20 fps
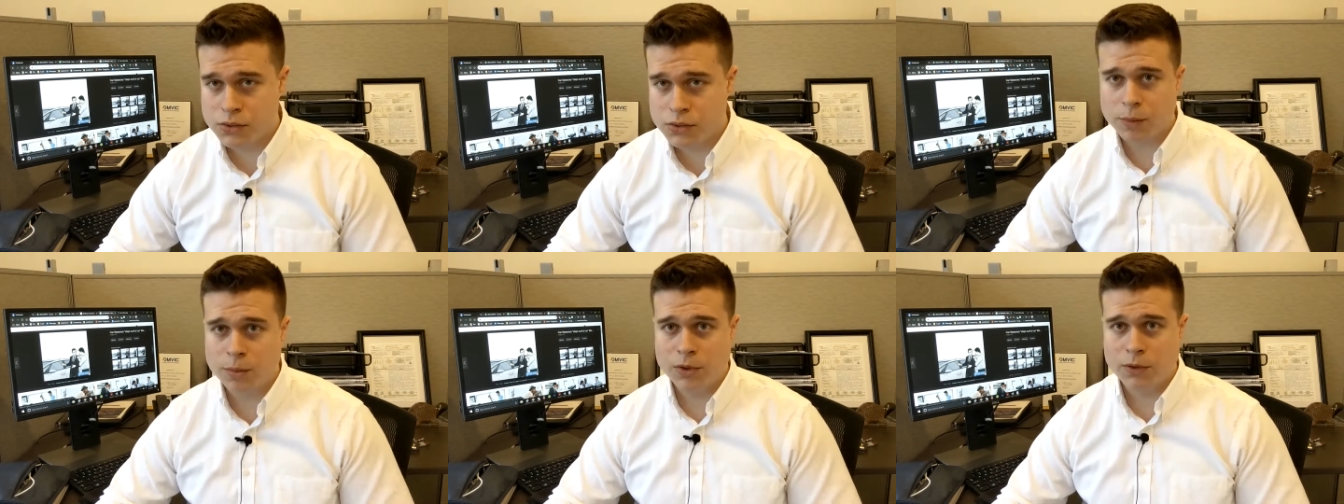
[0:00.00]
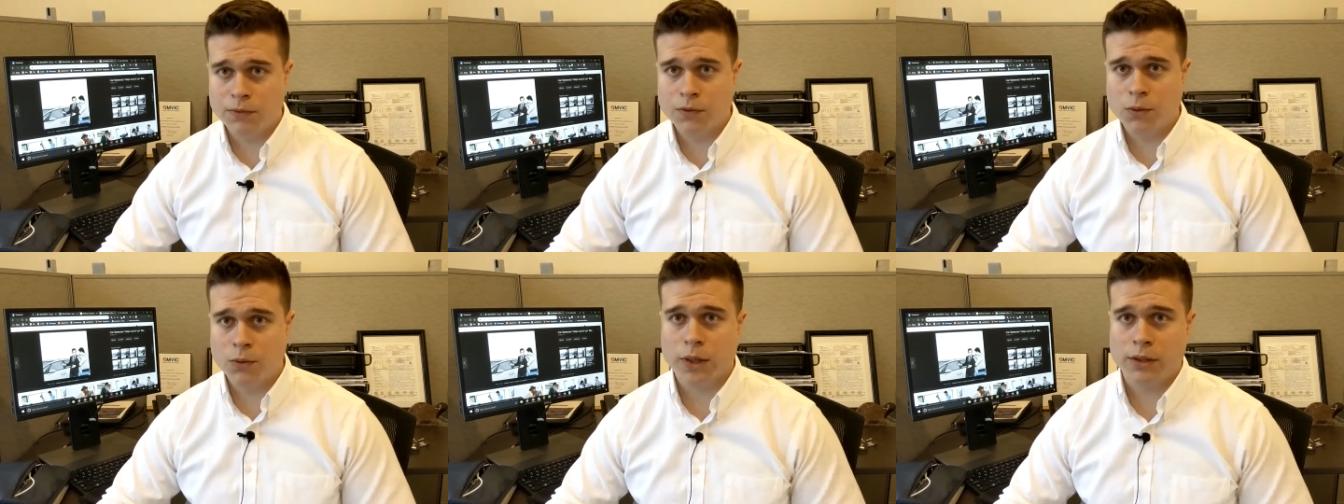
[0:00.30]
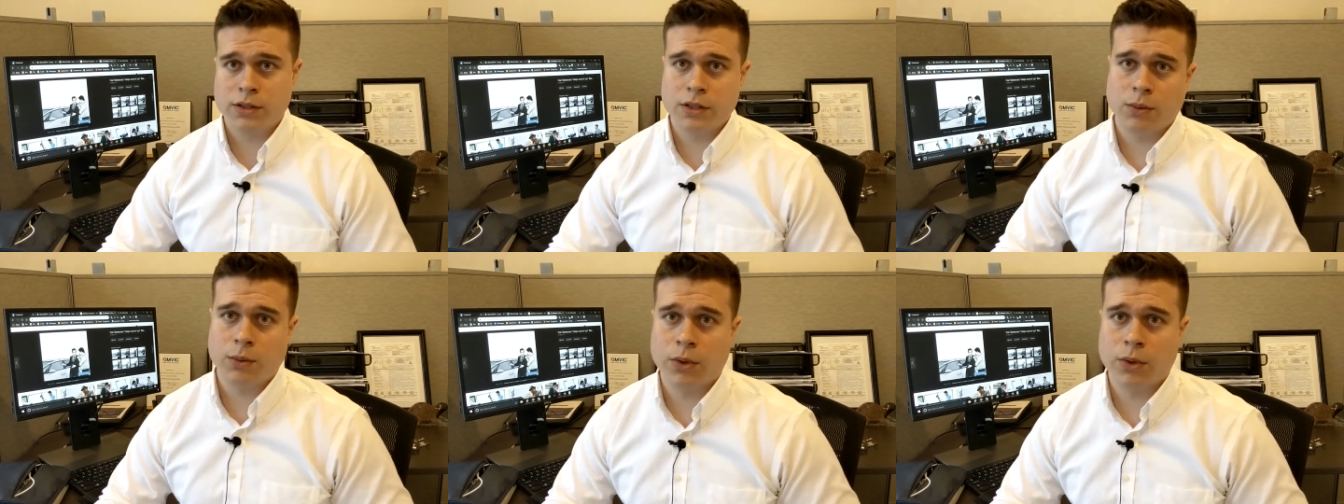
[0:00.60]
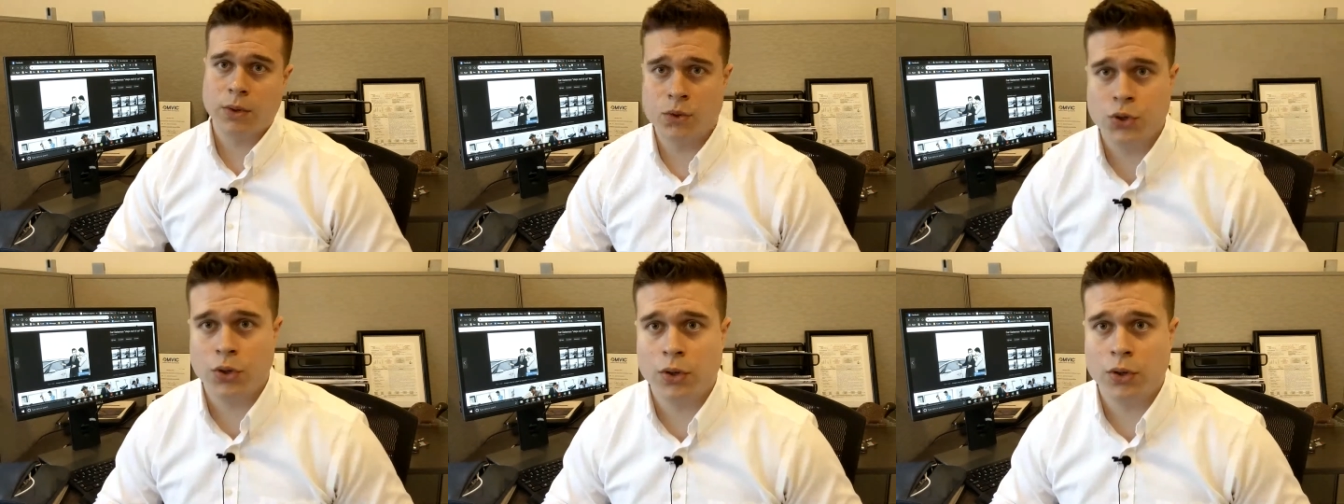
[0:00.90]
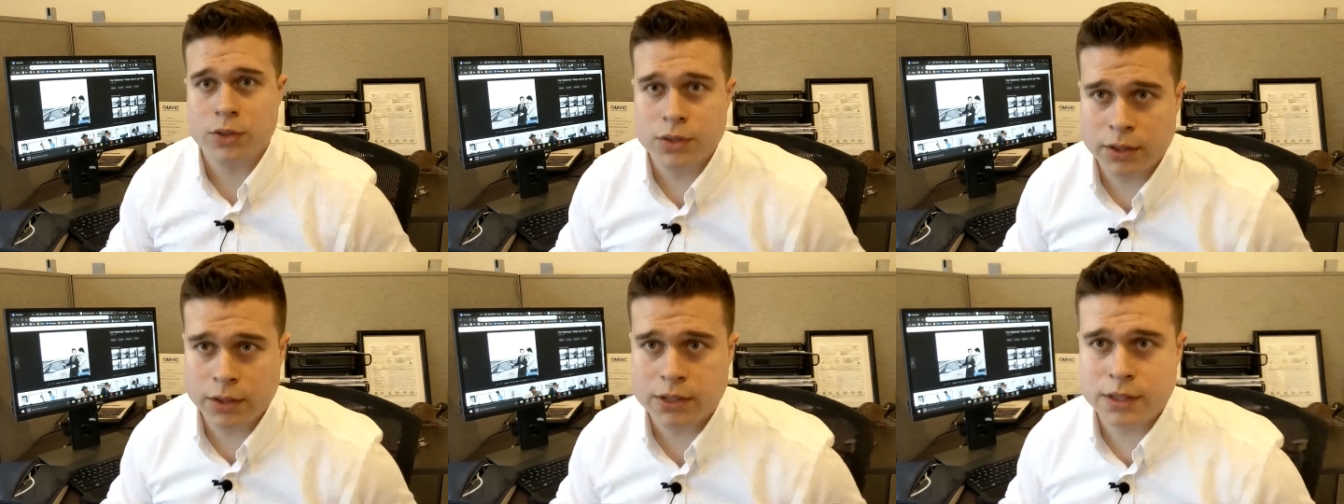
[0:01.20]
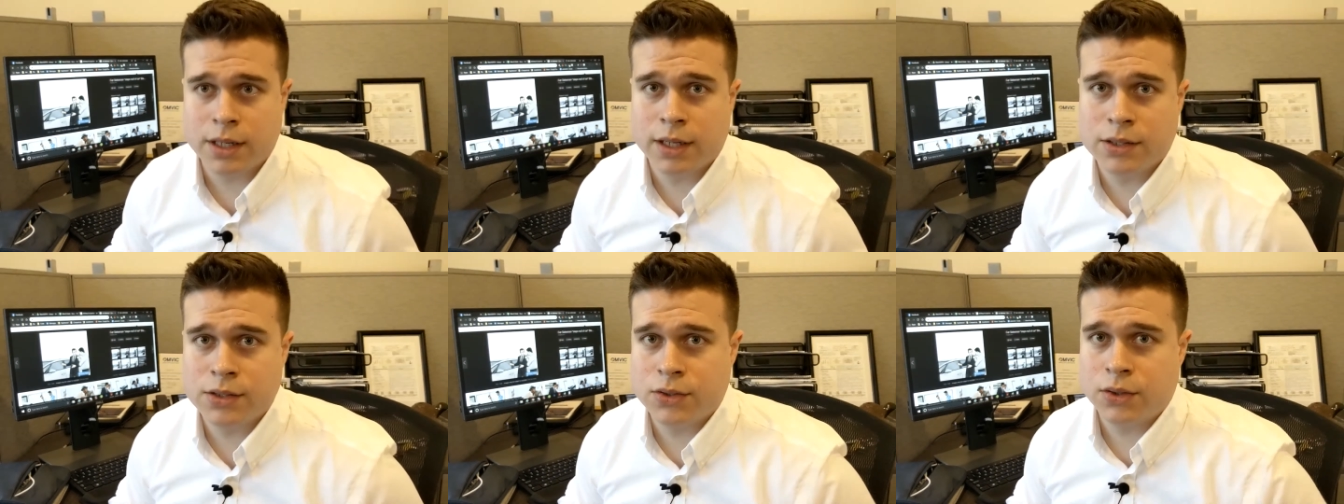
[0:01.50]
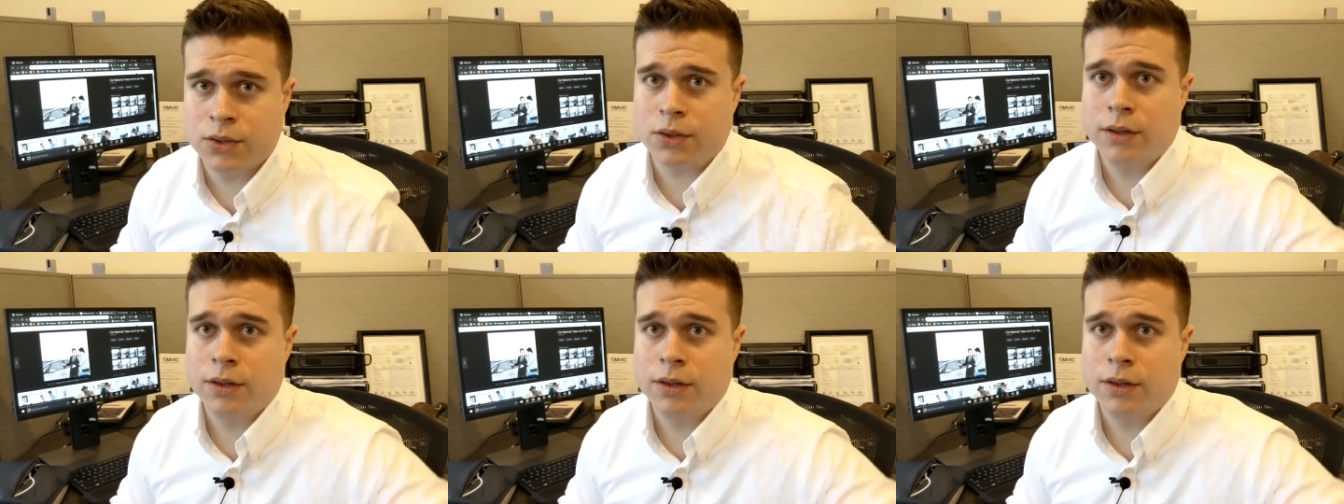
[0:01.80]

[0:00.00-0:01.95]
There's a couple different ways I want to show you, so let's get